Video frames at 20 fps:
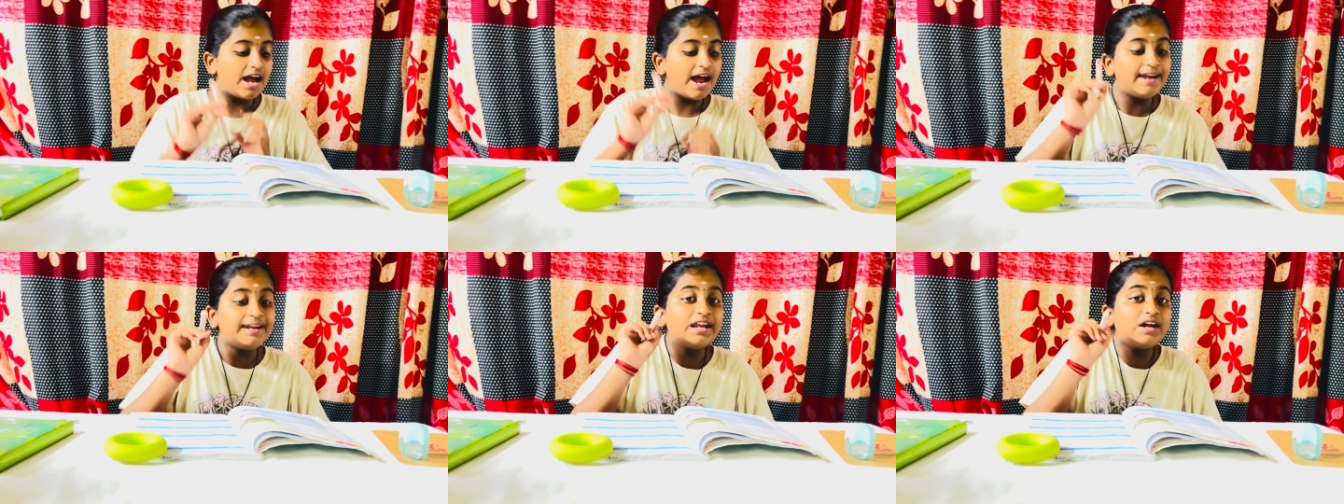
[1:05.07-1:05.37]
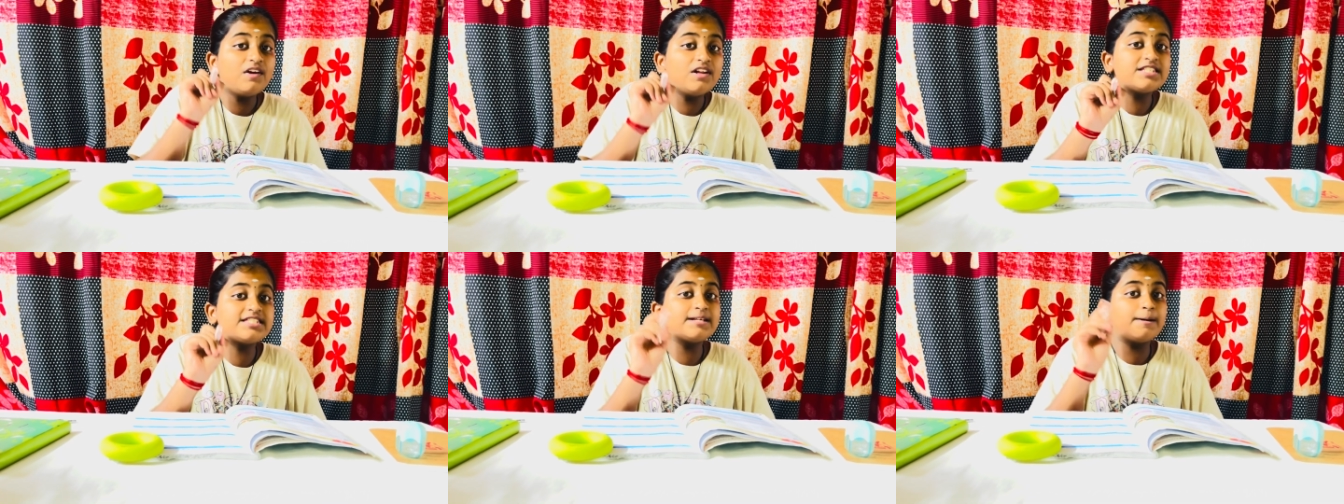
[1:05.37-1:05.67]
Now
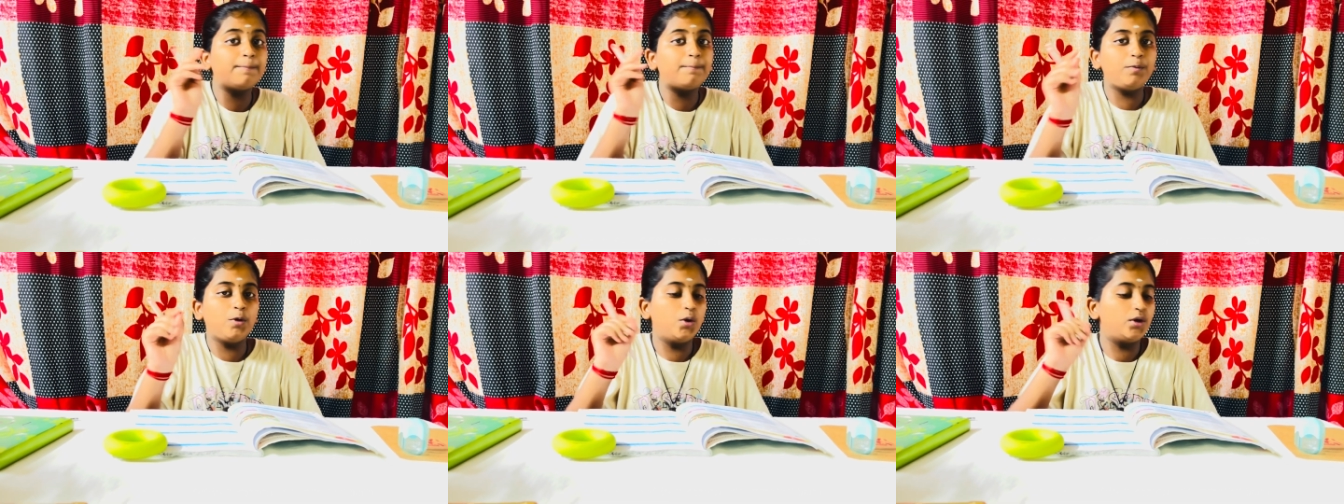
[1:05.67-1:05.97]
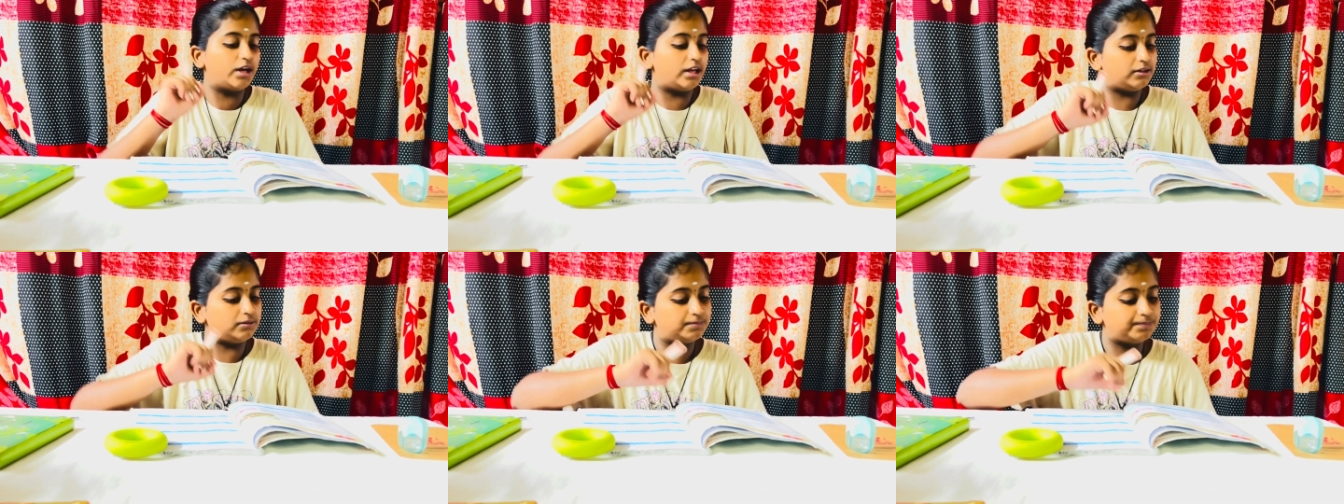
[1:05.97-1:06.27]
let's see a
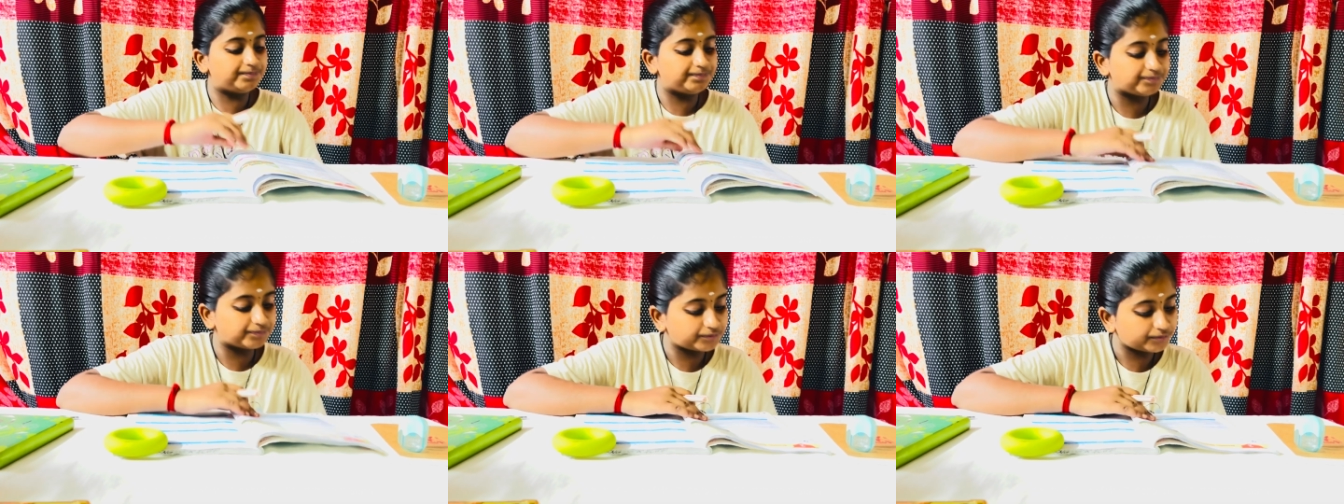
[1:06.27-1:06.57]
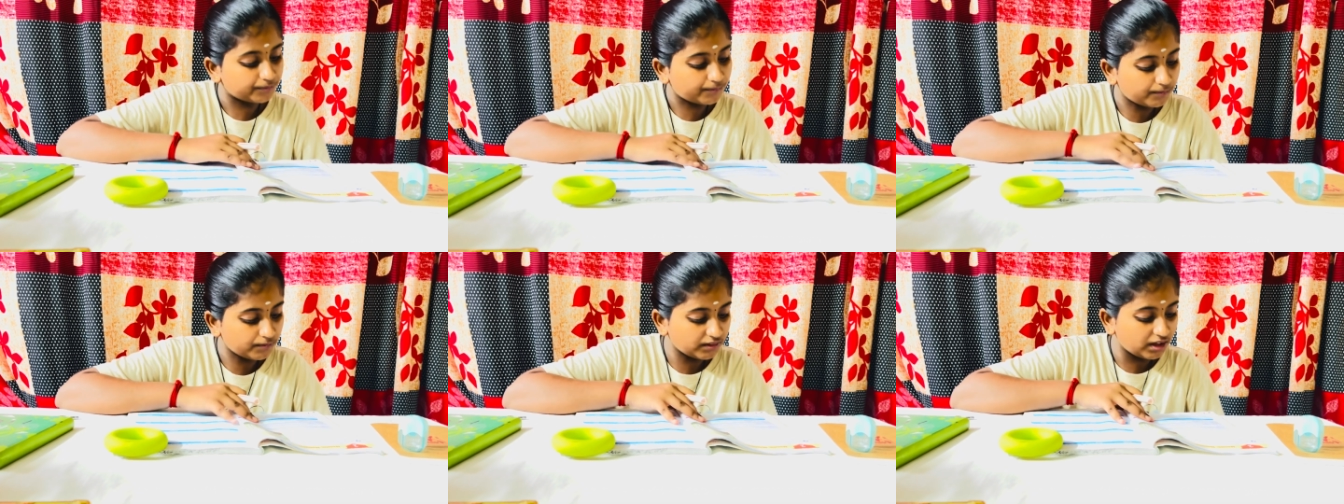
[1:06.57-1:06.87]
plural.
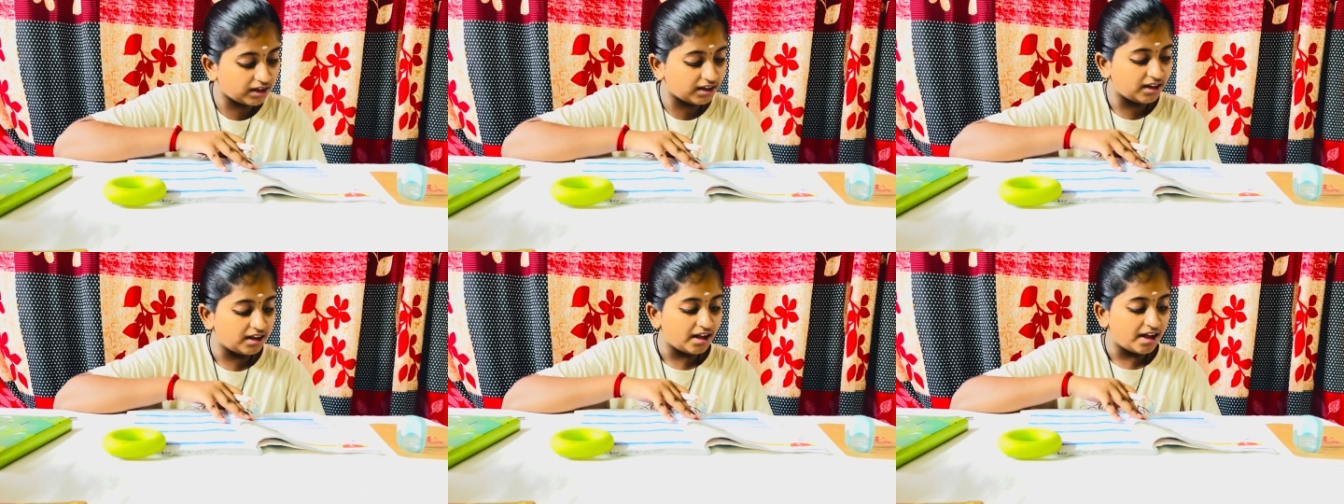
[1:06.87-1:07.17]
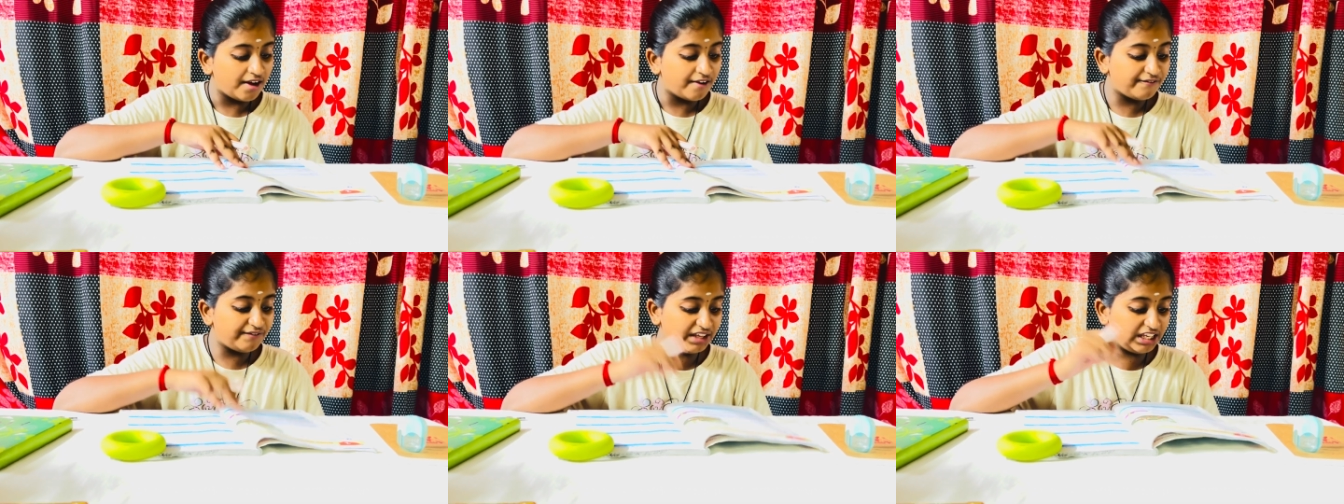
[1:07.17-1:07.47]

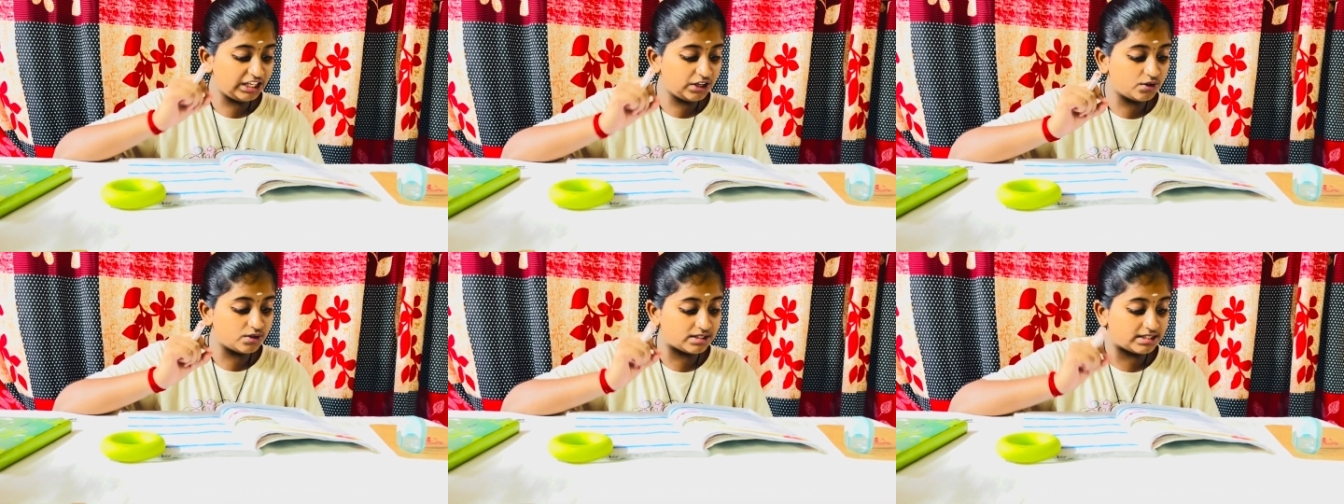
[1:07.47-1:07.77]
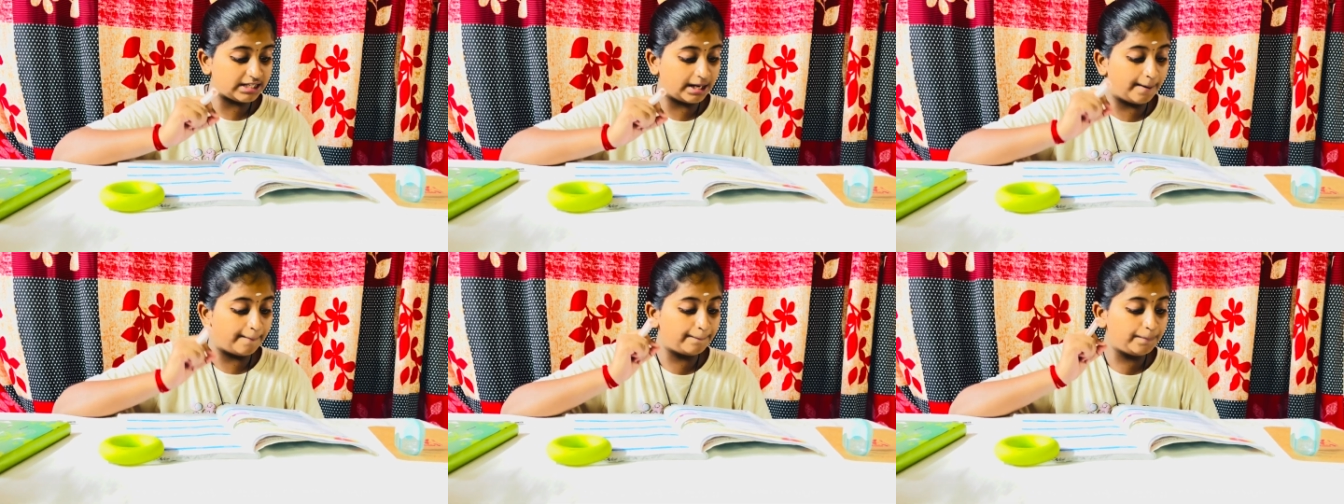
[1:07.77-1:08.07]
We use
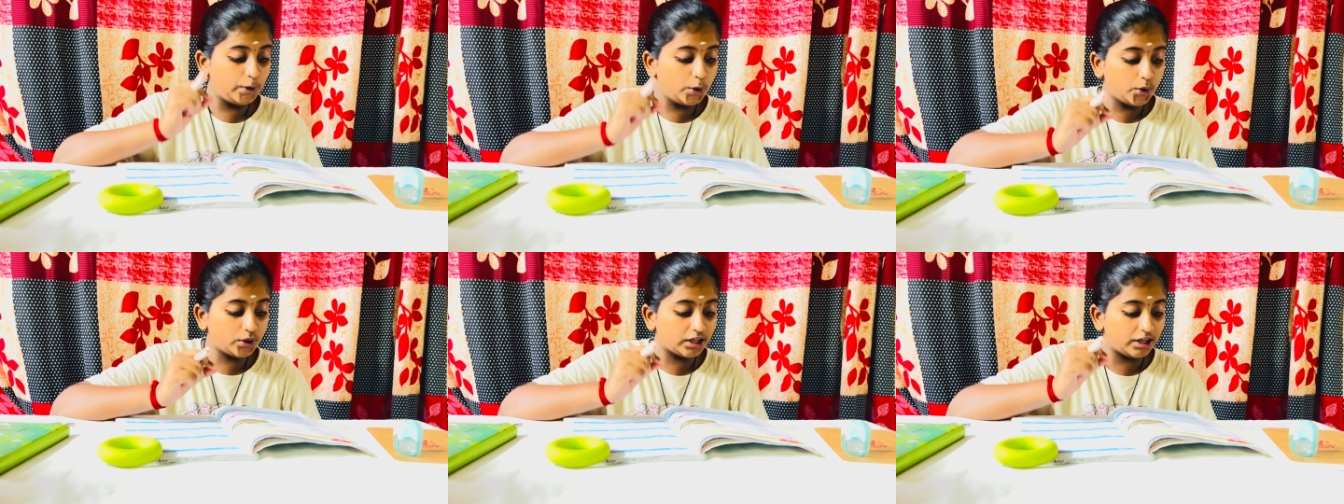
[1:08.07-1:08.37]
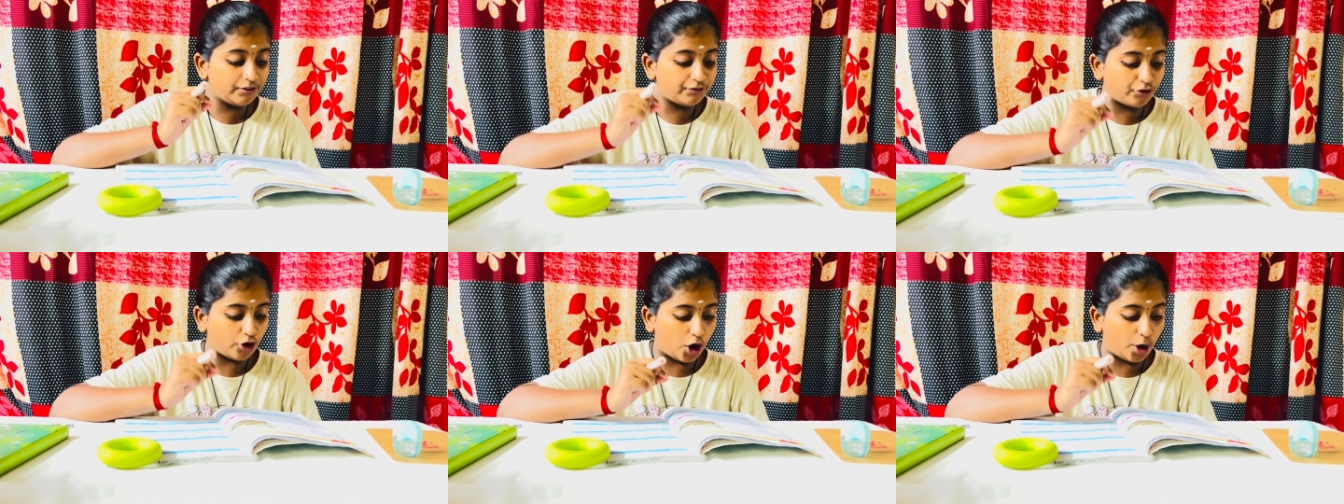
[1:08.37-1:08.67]
the plural
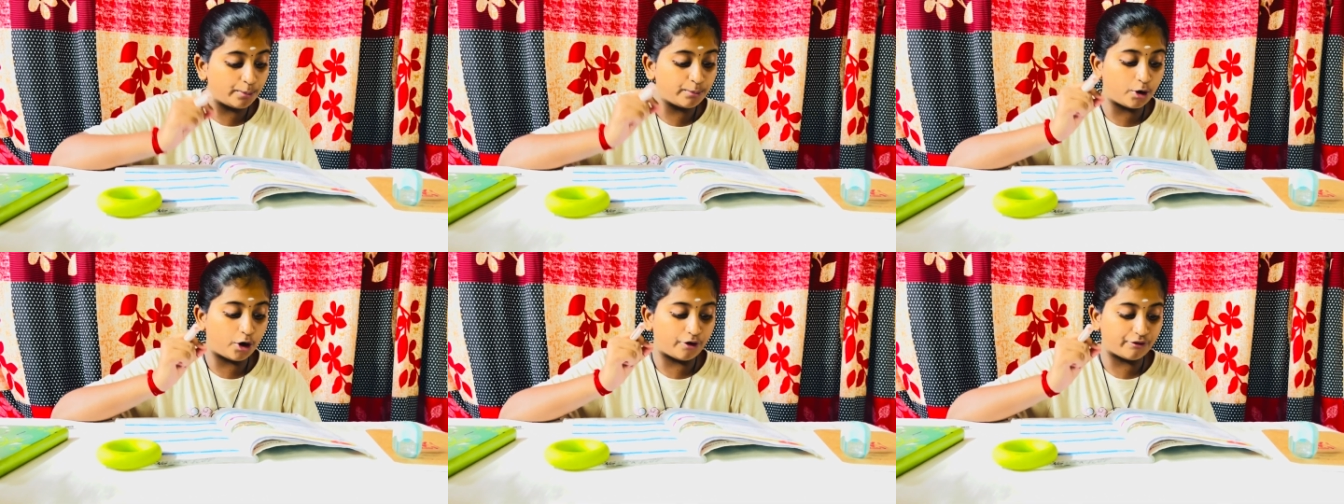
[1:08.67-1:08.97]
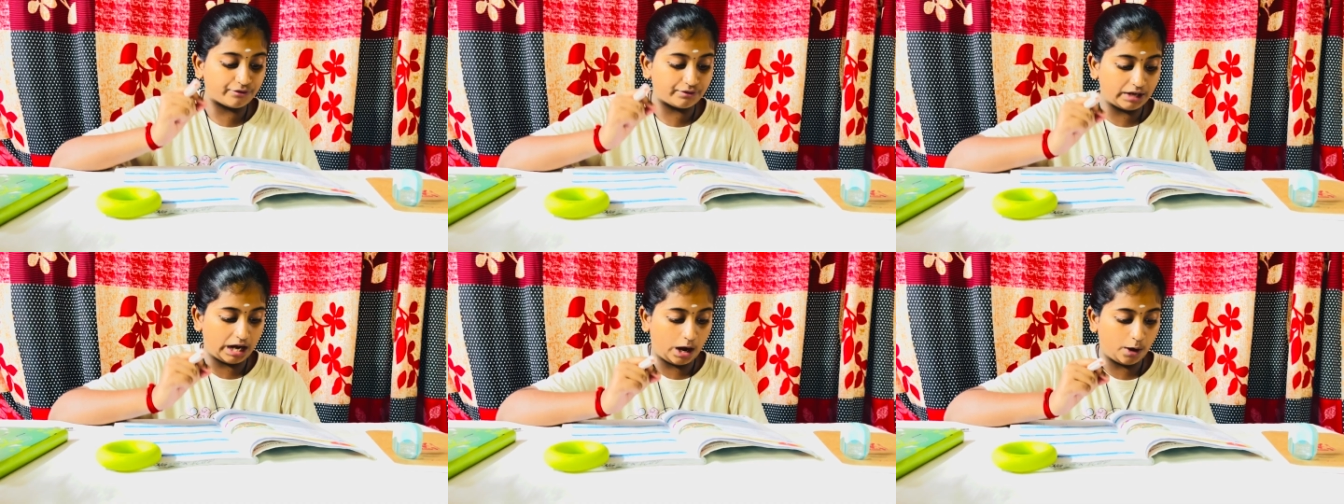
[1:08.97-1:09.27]
form
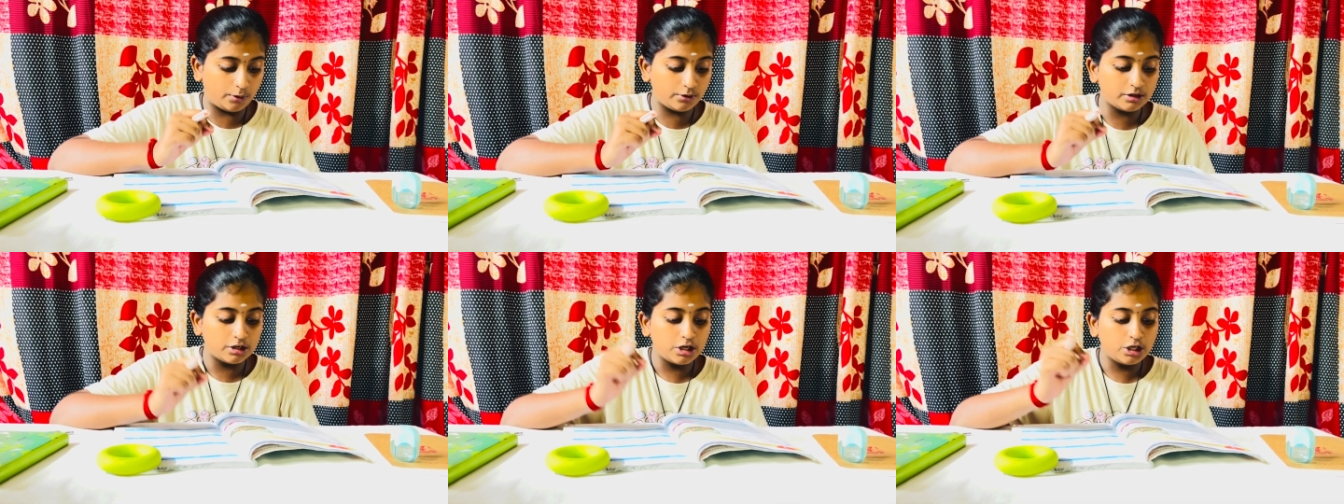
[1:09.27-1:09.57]
of noun